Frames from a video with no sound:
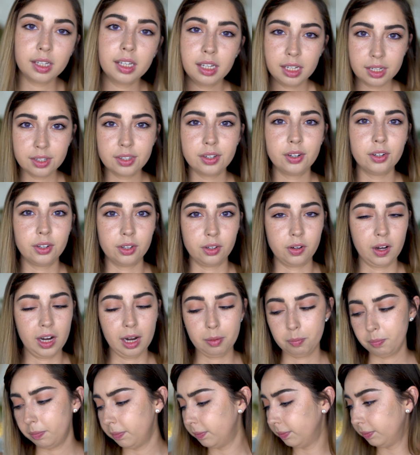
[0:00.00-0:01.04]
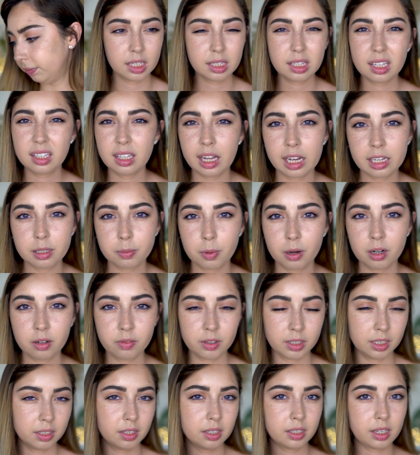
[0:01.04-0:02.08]
easier to grab. This is the last part of
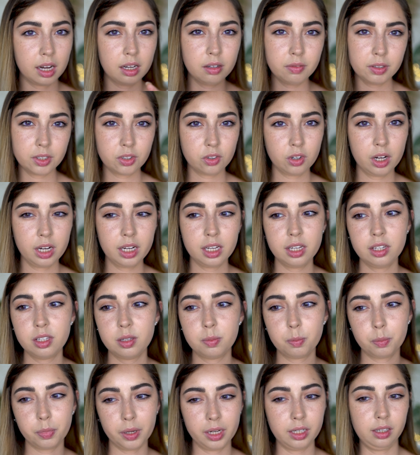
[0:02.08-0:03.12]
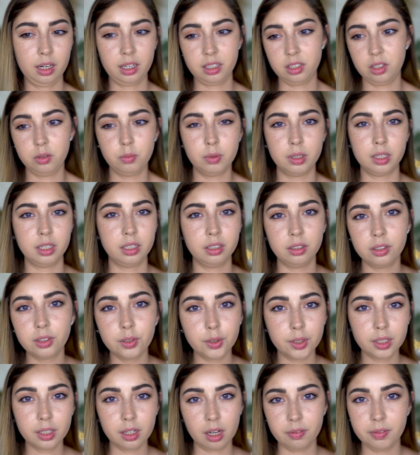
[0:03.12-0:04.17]
it. This is kind of extraneous, but I do want to
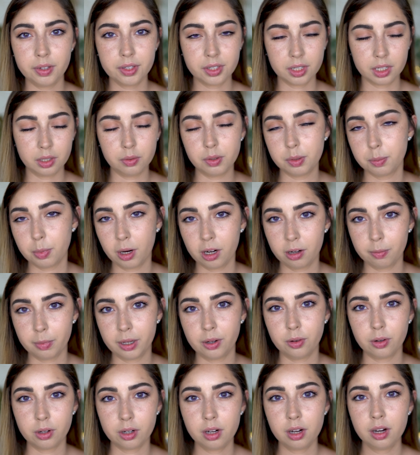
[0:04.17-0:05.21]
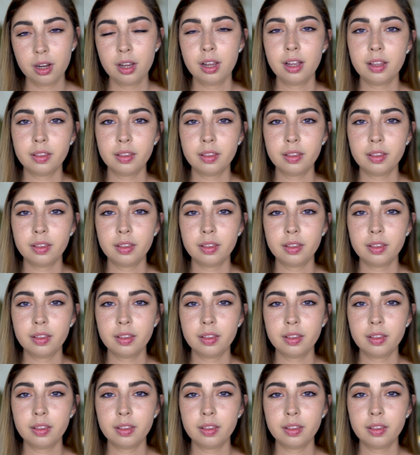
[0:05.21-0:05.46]
include it. Obviously it was part of my order.